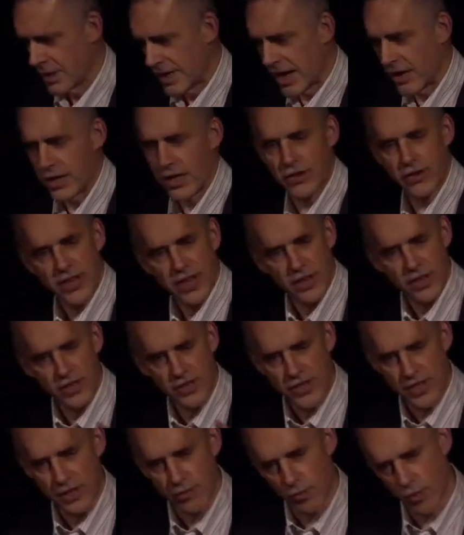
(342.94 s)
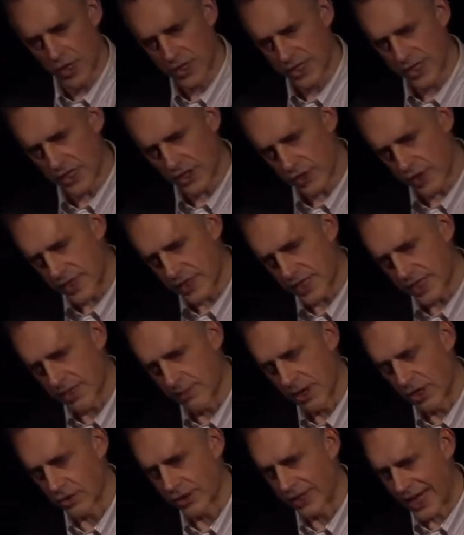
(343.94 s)
Now you see what's interesting
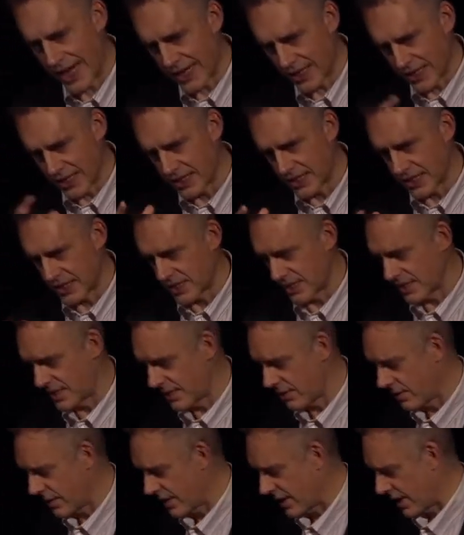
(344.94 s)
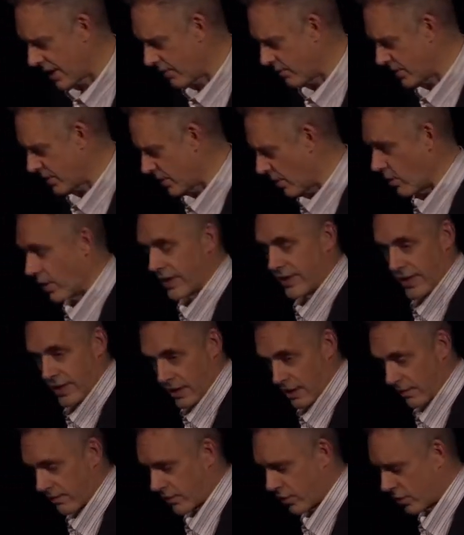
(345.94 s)
about that, this is the theory that I was, and
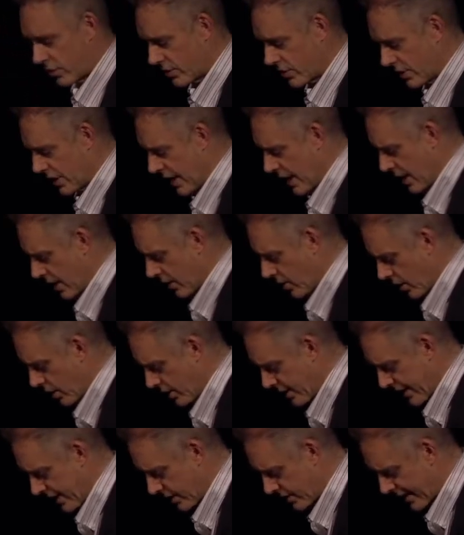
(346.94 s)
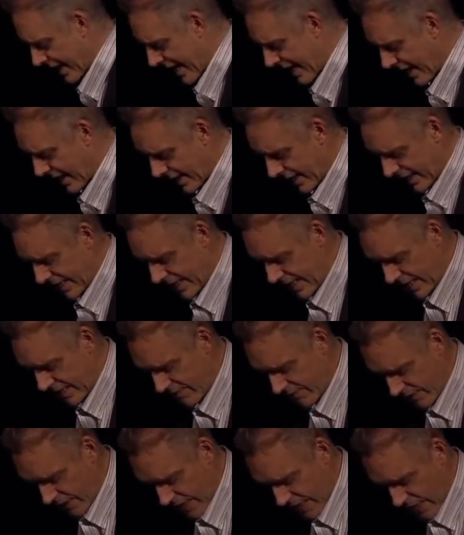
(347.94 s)
then of course God tells
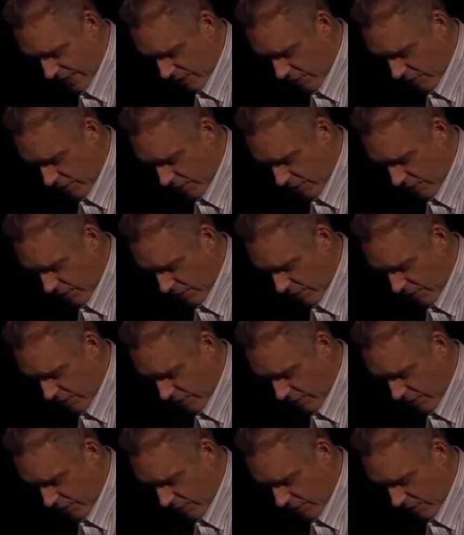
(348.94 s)
Eve,